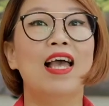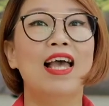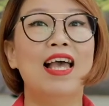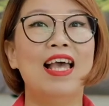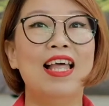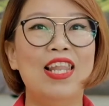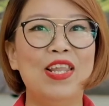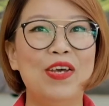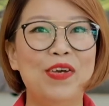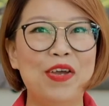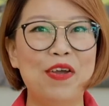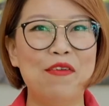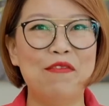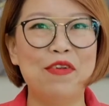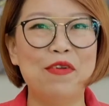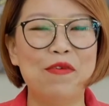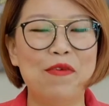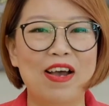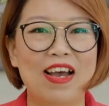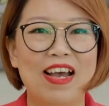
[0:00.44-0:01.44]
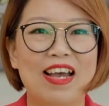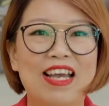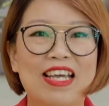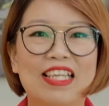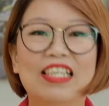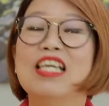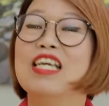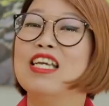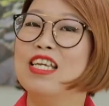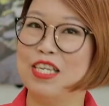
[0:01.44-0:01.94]
Hello
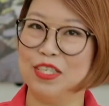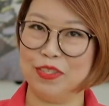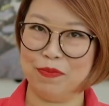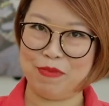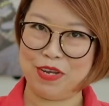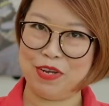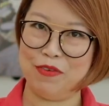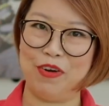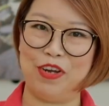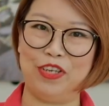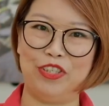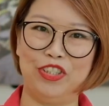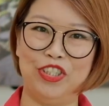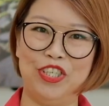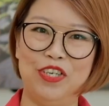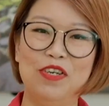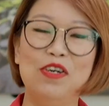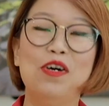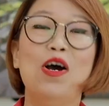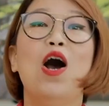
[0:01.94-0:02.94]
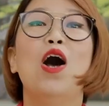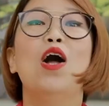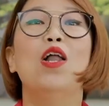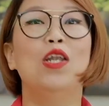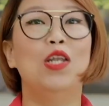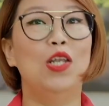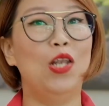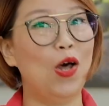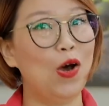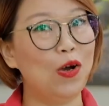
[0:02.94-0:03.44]
everyone, it's me Rachel.
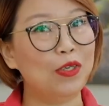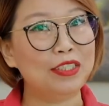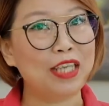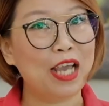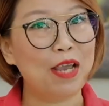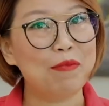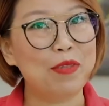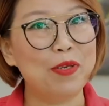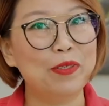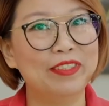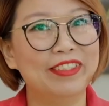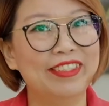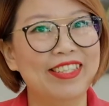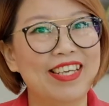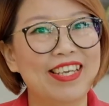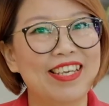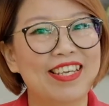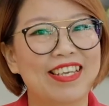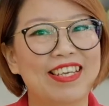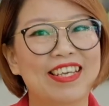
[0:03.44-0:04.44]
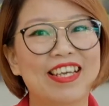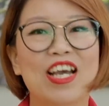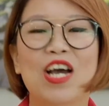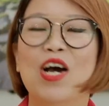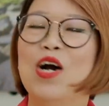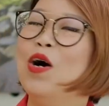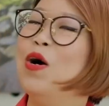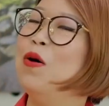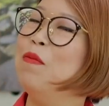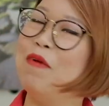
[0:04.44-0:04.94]
Long time no see.
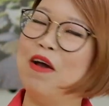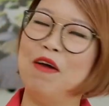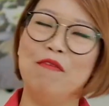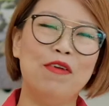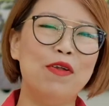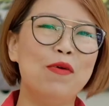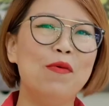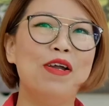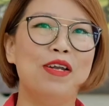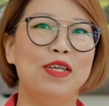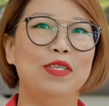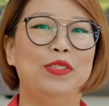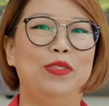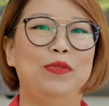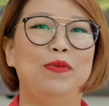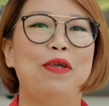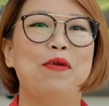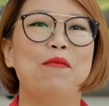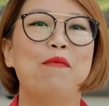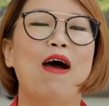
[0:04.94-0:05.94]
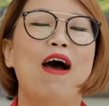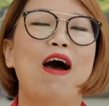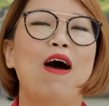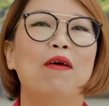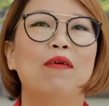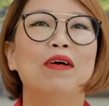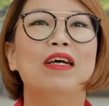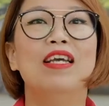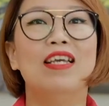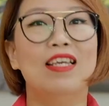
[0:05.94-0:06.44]
Hope everyone is doing
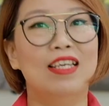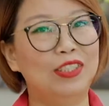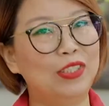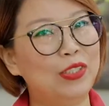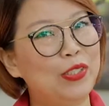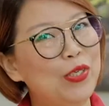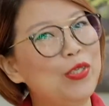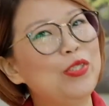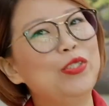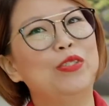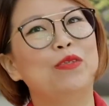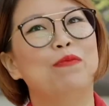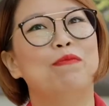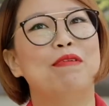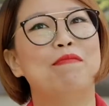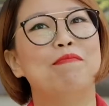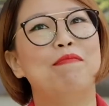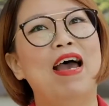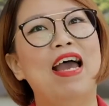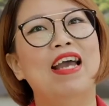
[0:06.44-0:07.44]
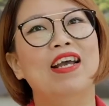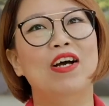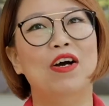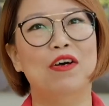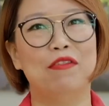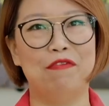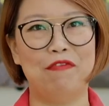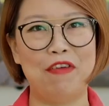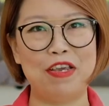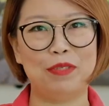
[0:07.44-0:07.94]
well. It's good to be back
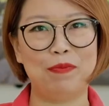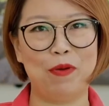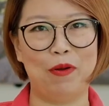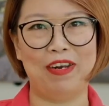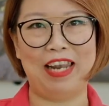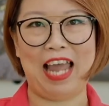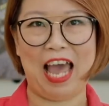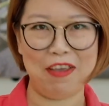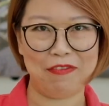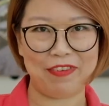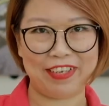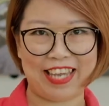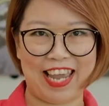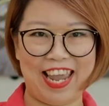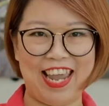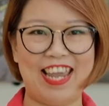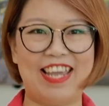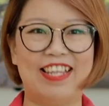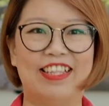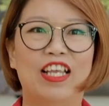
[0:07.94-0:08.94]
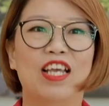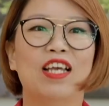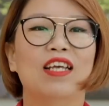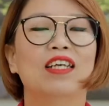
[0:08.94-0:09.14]
on Facebook Live again.